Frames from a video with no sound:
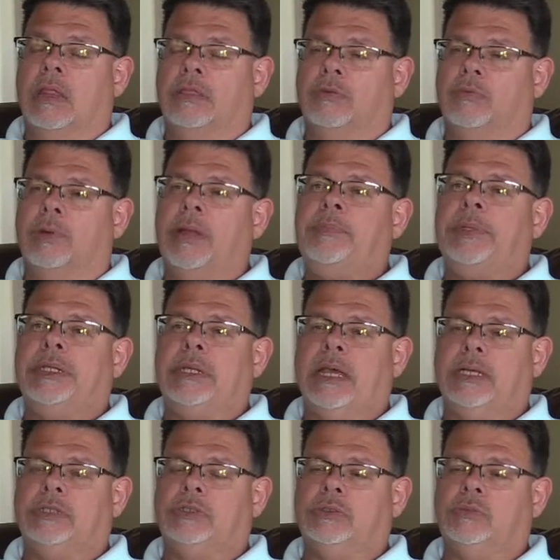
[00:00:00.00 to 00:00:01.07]
the
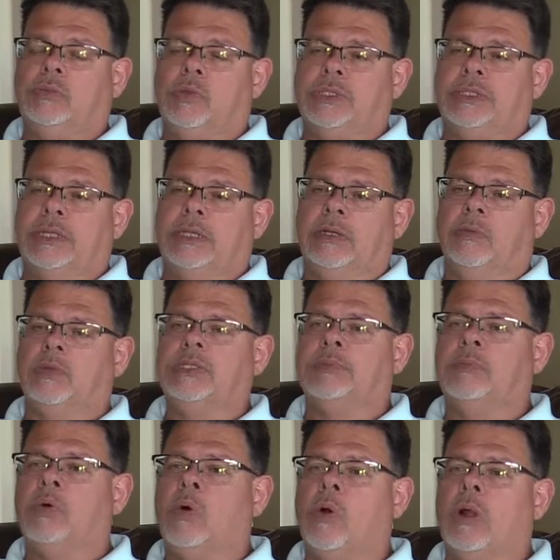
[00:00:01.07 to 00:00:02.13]
reputation was that it was
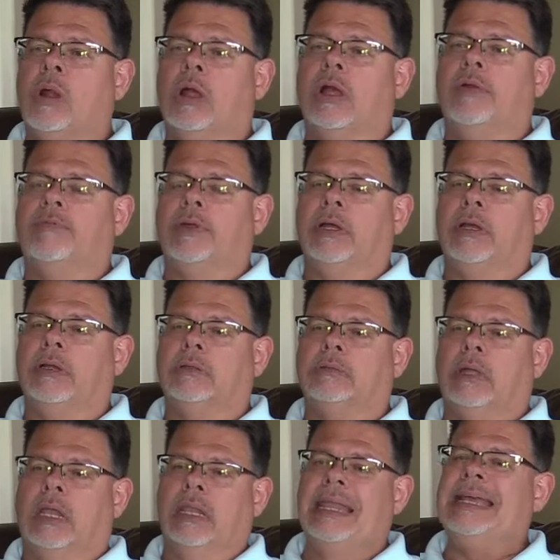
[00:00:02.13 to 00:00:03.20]
more of
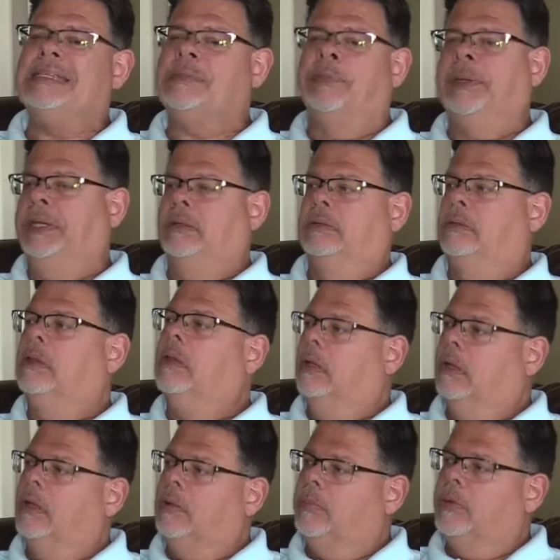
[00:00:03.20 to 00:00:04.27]
a lesbian
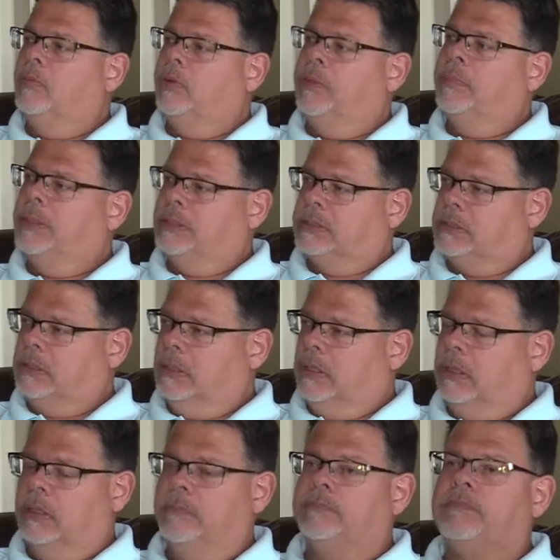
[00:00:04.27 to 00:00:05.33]
club, a women's
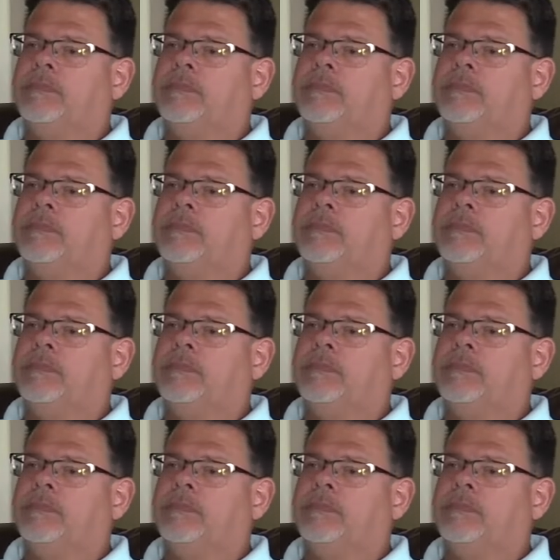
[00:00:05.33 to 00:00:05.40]
club.